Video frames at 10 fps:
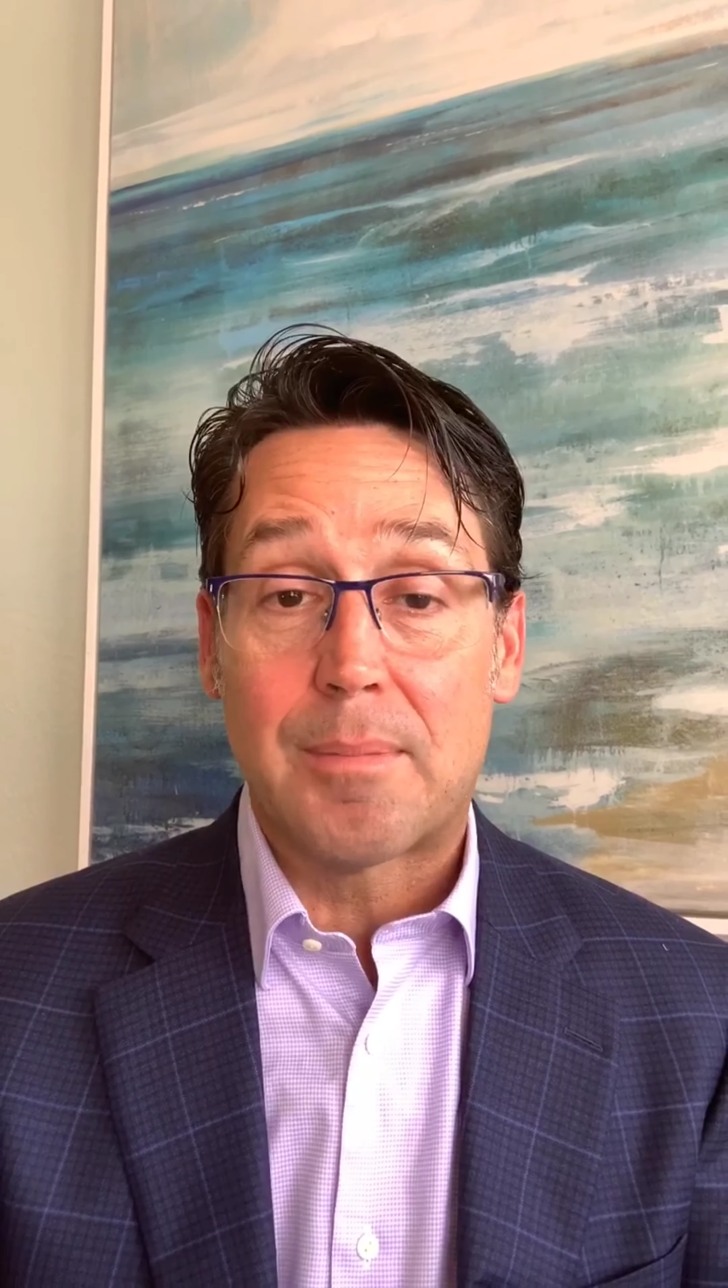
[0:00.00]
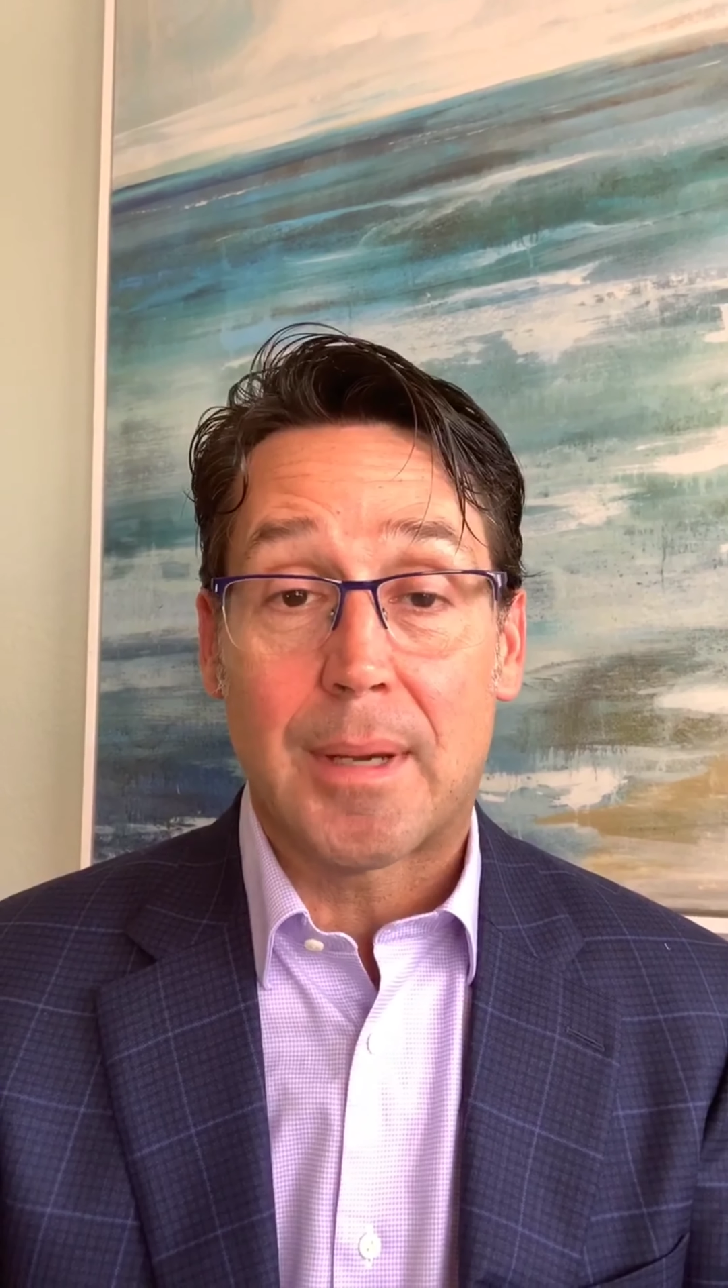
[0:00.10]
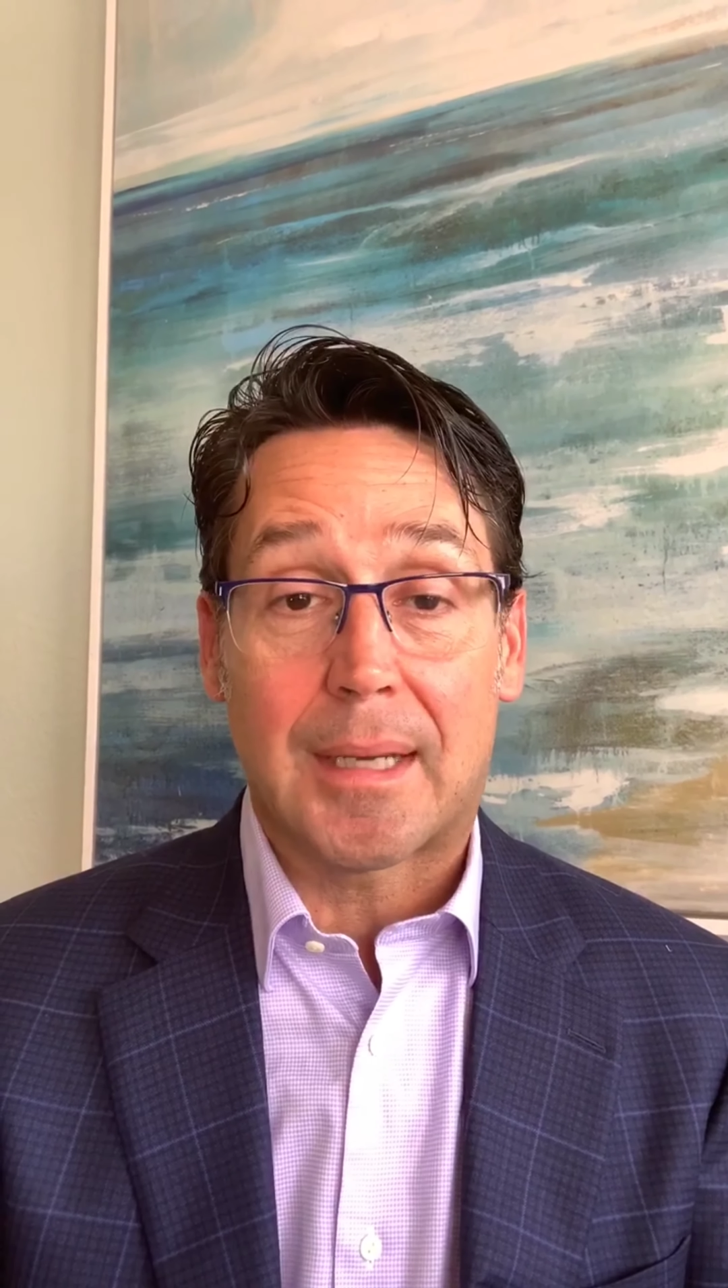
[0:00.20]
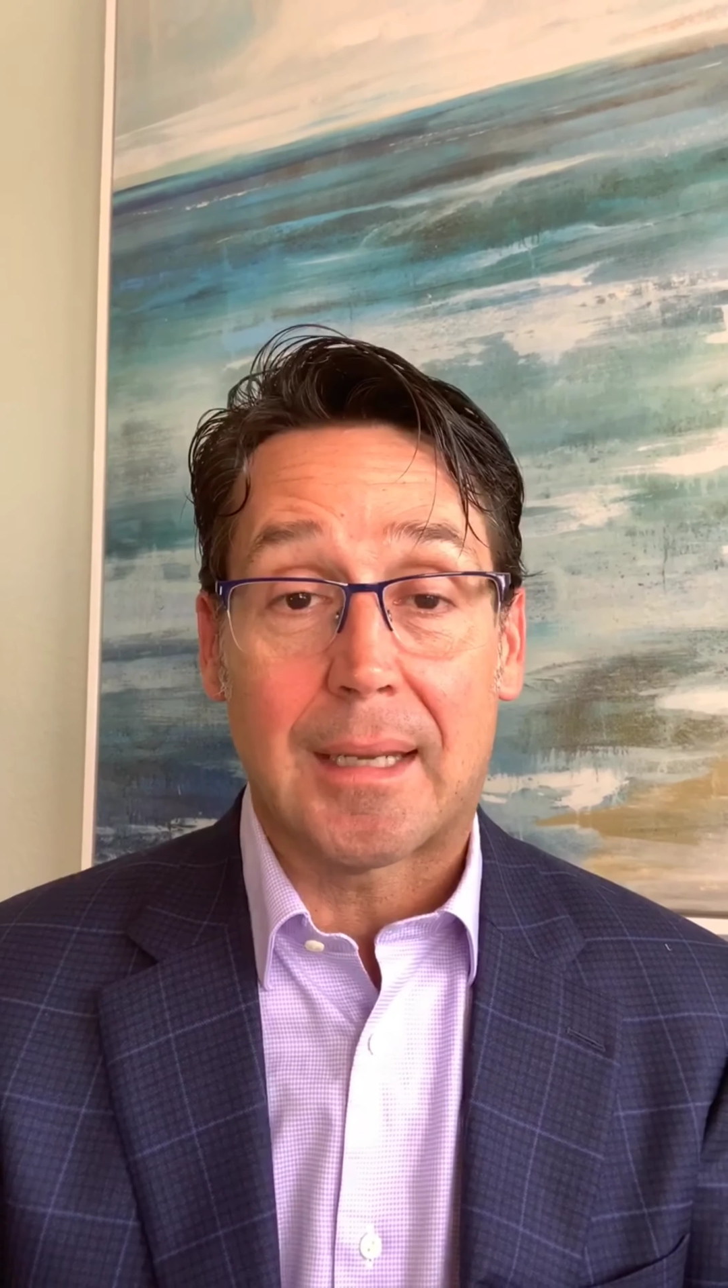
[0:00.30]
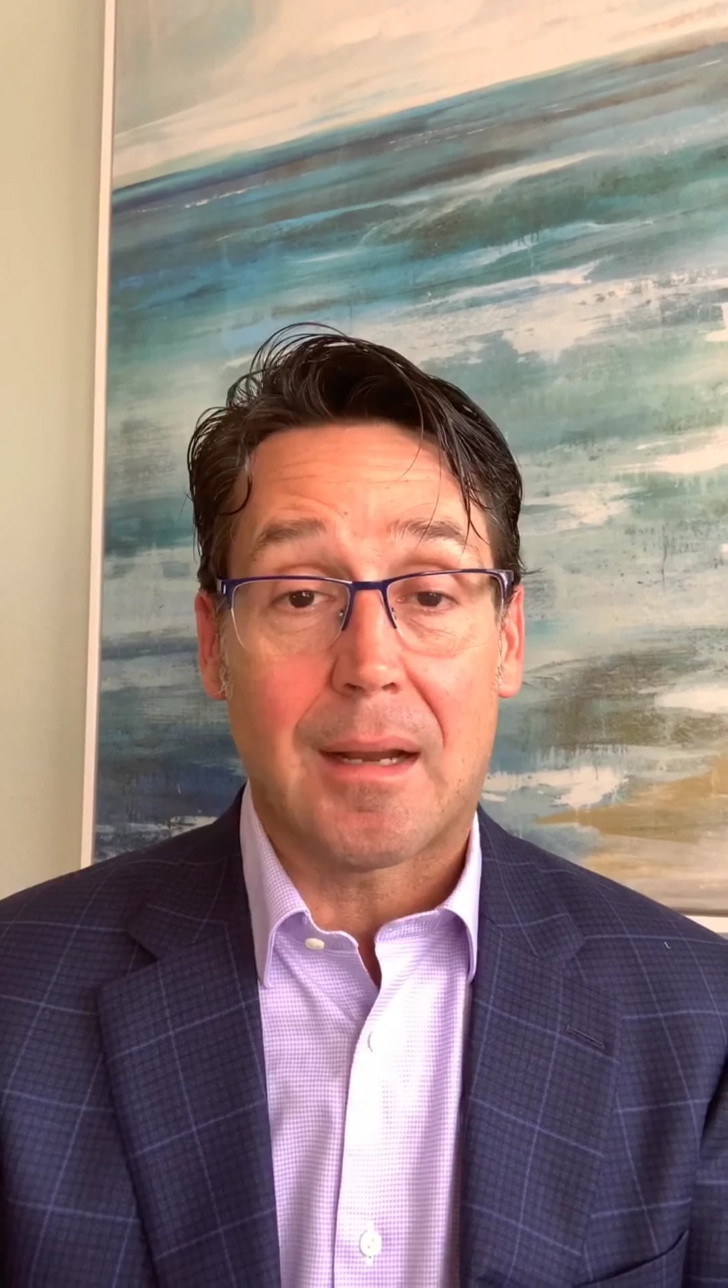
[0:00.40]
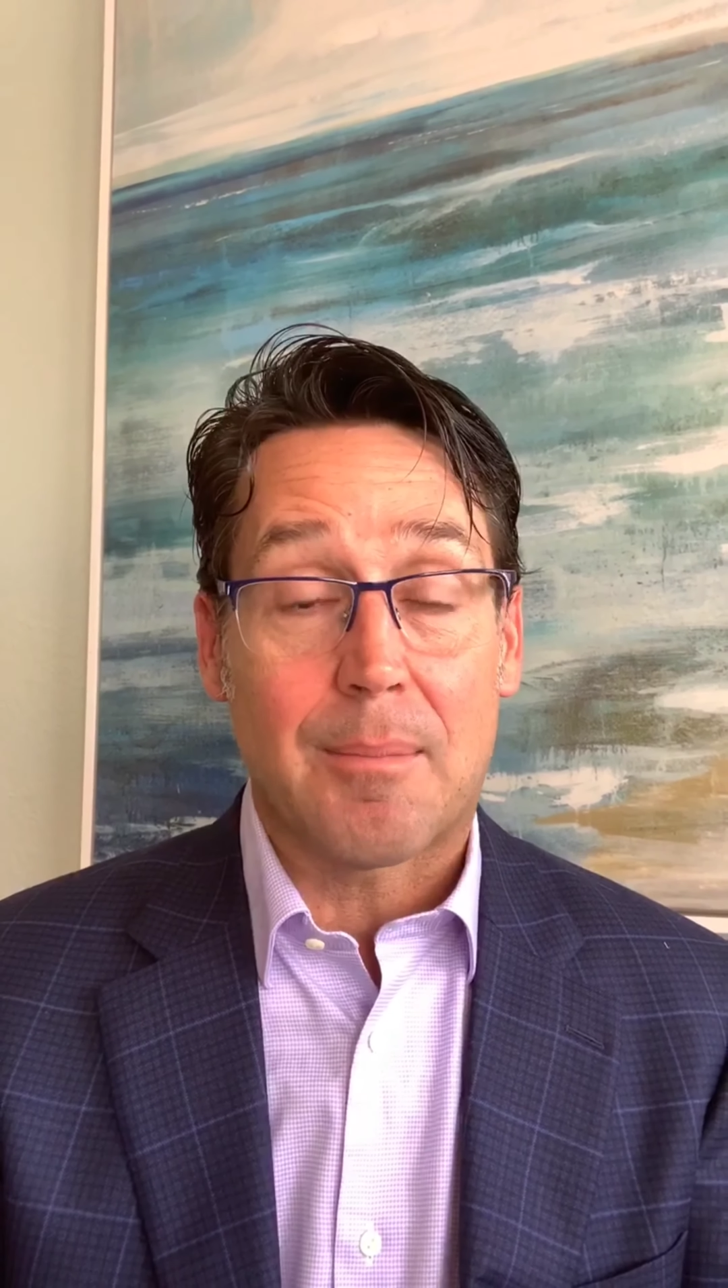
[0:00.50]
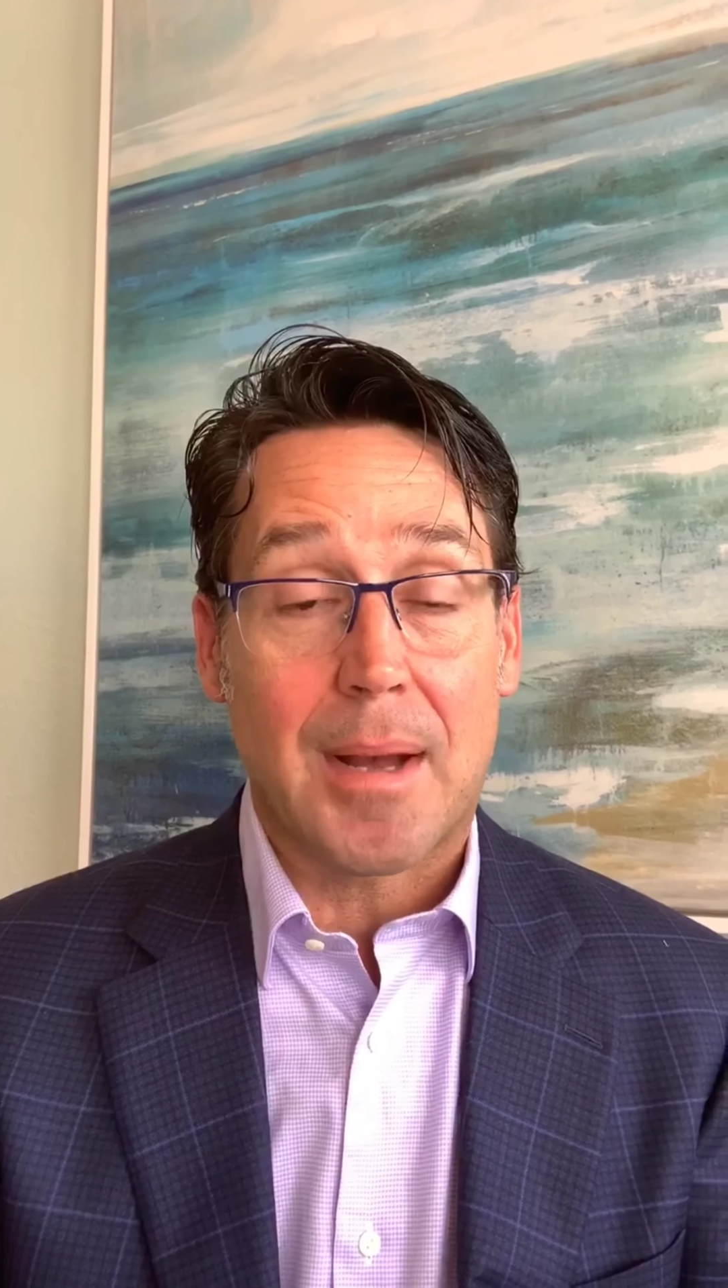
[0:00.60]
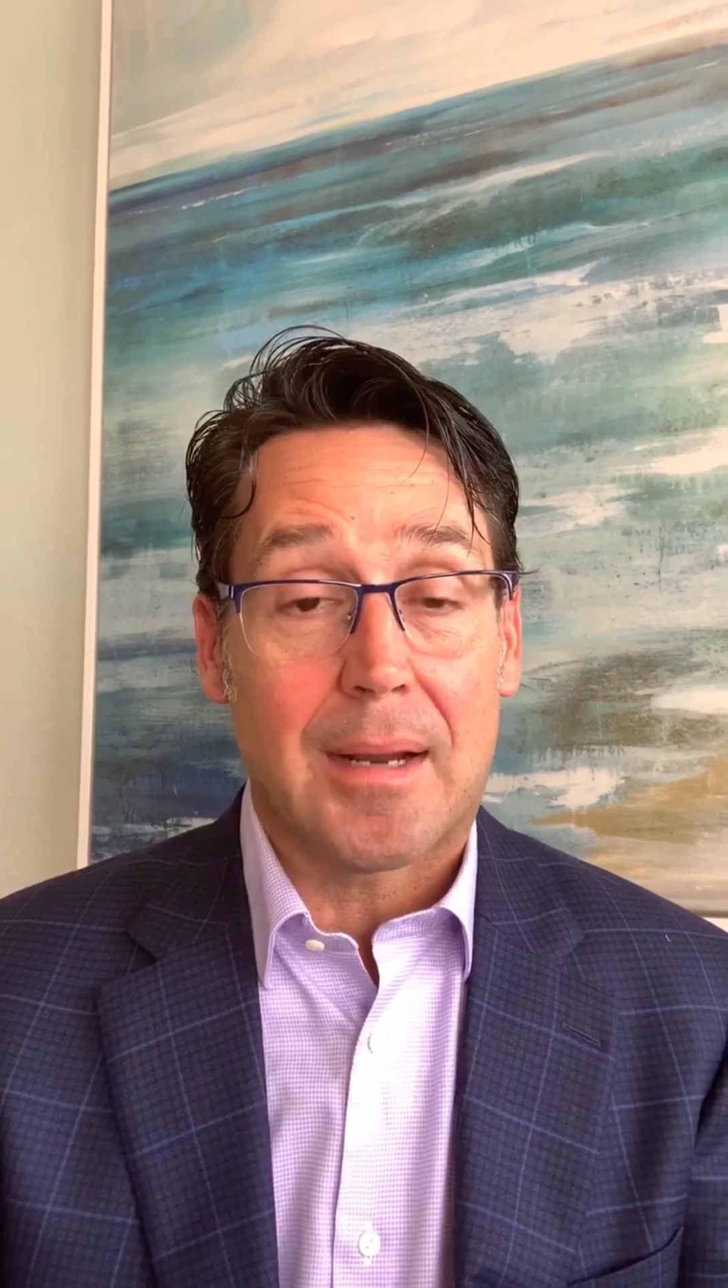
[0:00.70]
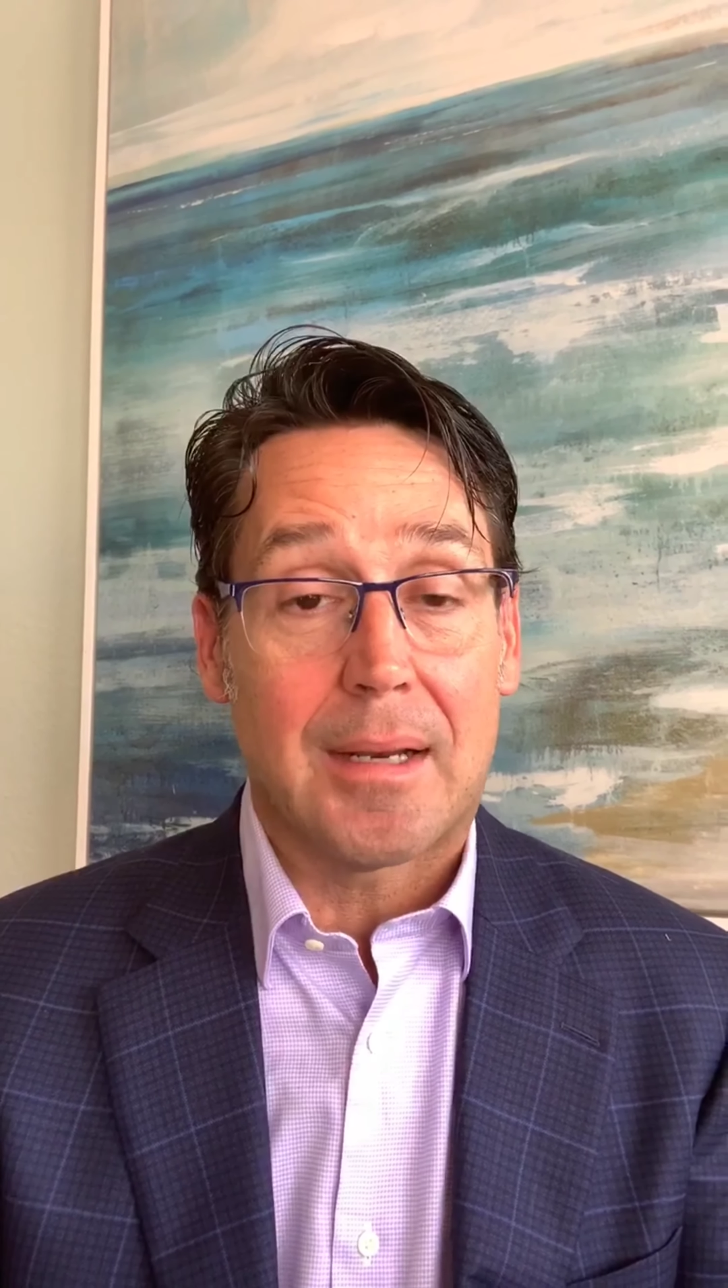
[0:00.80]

picking up out